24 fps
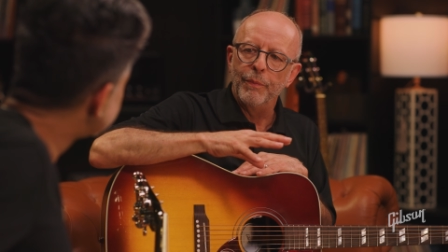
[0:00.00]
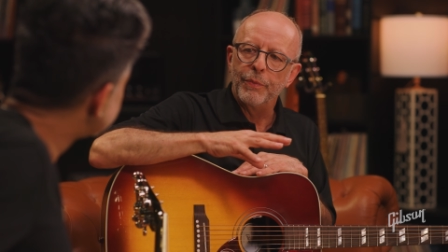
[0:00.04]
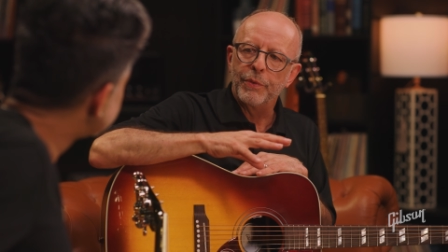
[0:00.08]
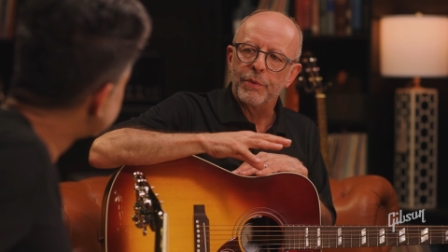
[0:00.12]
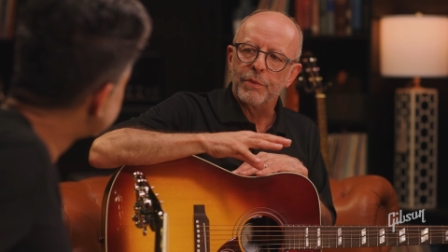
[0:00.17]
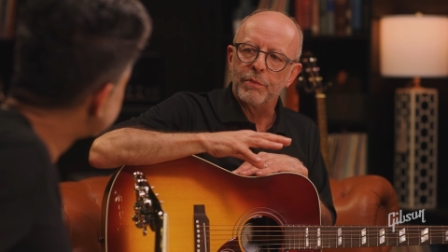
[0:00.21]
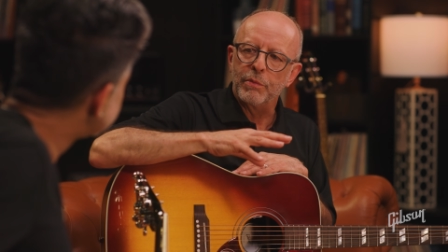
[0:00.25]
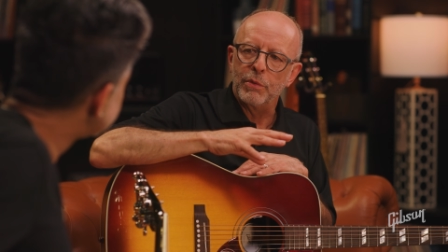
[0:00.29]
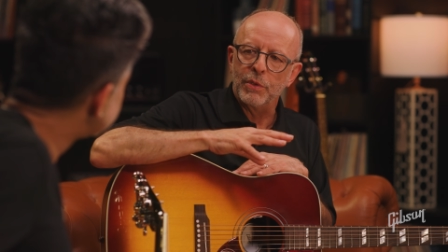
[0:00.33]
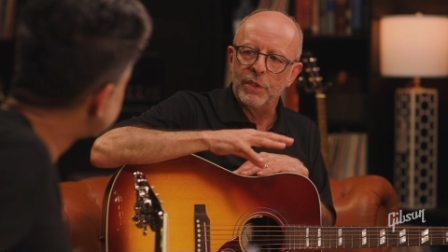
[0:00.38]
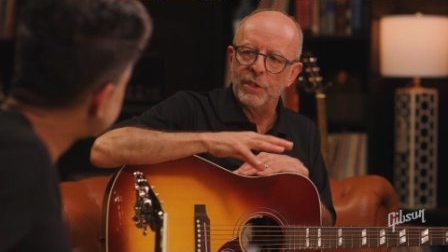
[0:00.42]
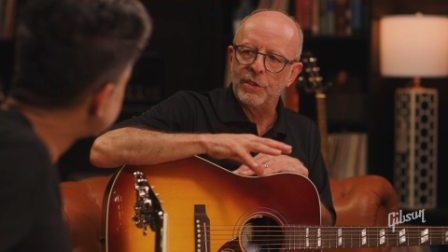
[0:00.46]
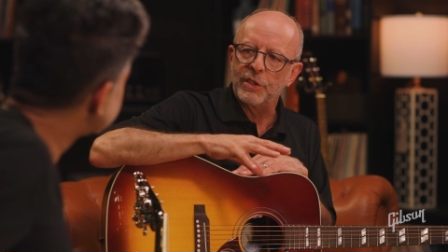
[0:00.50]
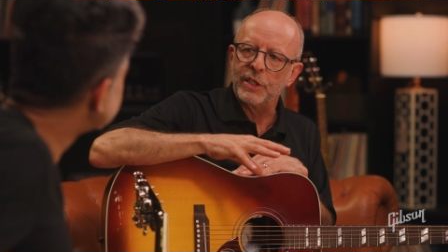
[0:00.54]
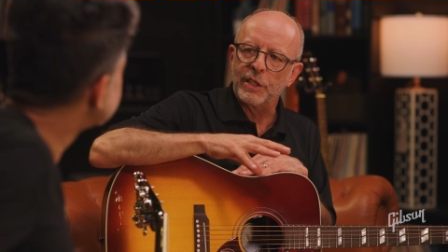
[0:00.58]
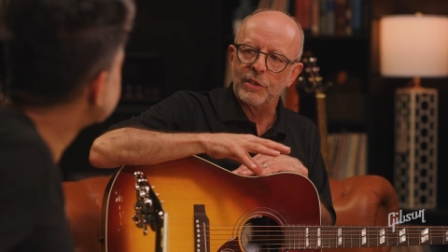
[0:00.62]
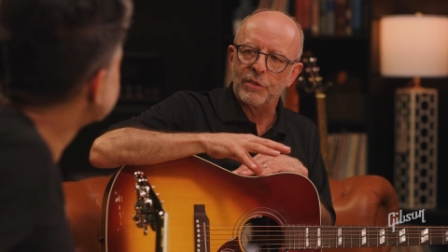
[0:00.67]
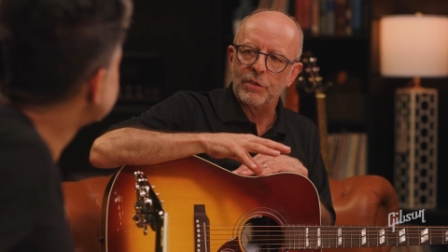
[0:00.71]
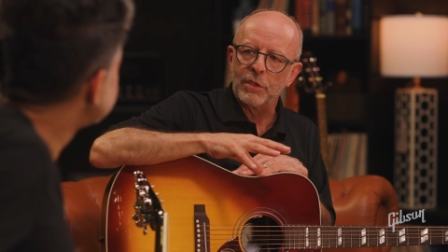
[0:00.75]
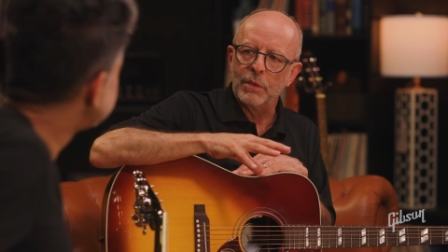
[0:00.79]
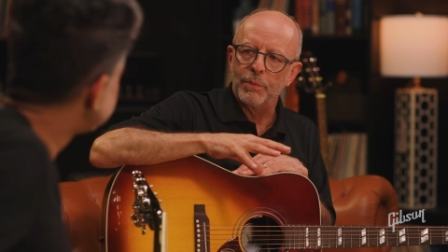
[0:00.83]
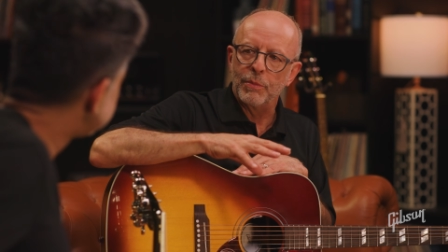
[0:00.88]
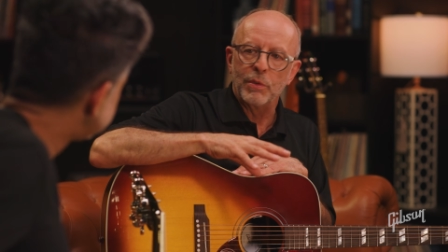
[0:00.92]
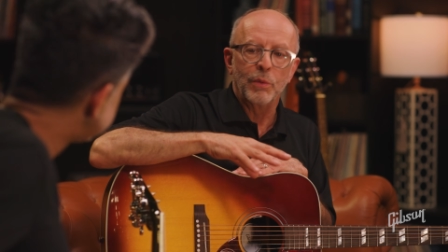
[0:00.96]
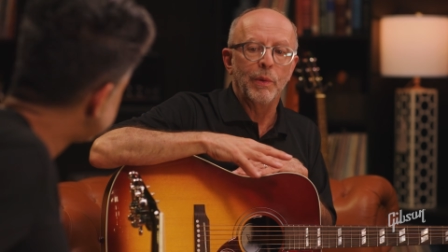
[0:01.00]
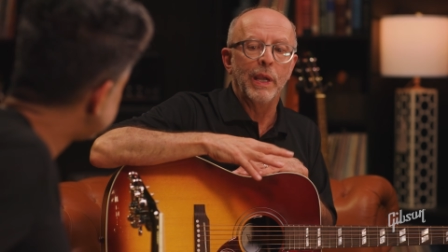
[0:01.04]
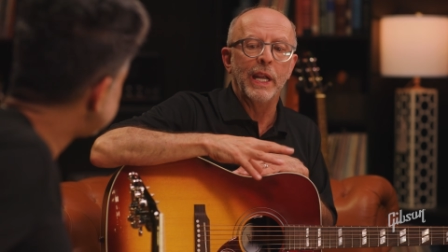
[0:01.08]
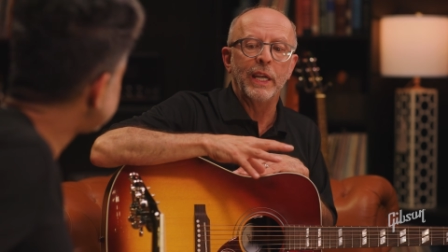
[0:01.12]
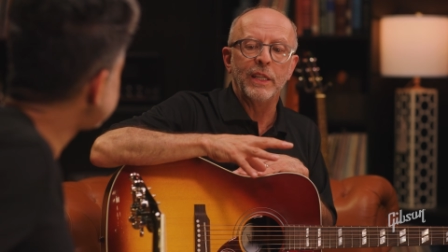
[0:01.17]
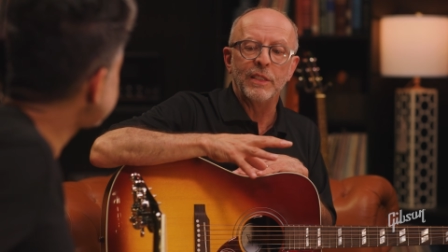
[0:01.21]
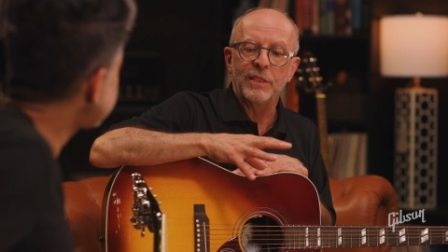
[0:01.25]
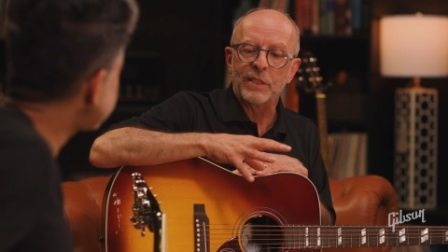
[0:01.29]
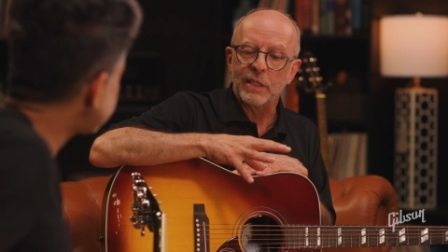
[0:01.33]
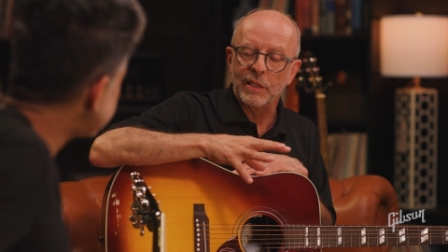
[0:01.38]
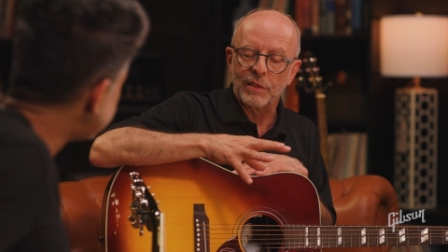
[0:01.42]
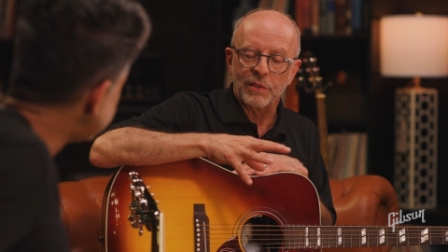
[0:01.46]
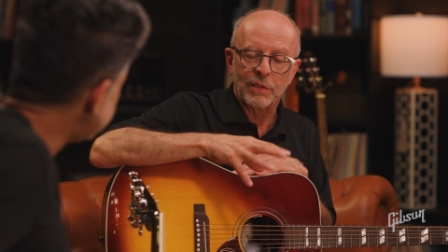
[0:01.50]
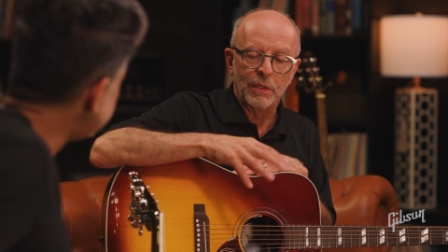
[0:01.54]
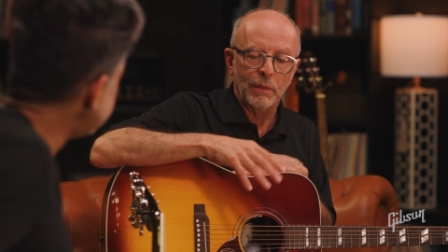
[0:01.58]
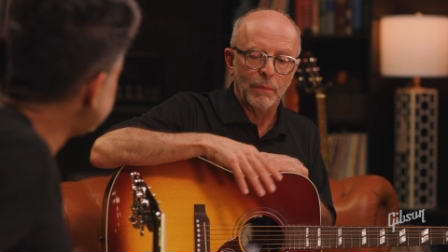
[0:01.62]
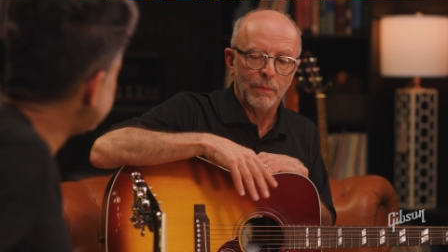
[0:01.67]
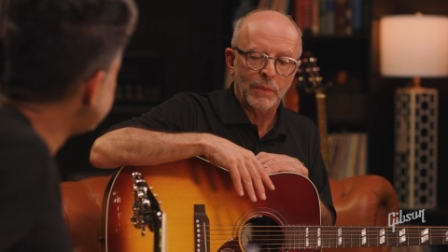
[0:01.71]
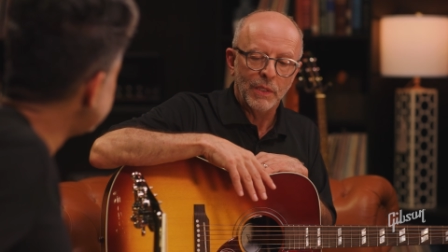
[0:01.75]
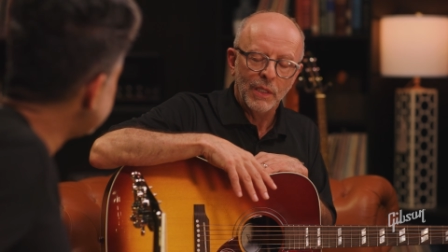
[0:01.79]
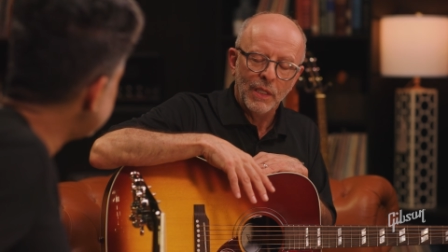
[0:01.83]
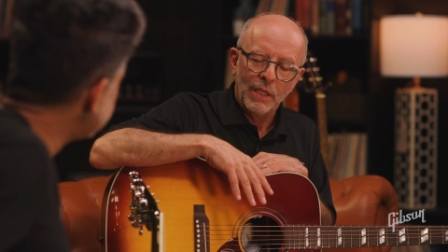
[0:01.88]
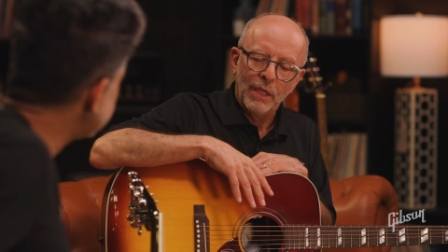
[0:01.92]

through the system, through any system.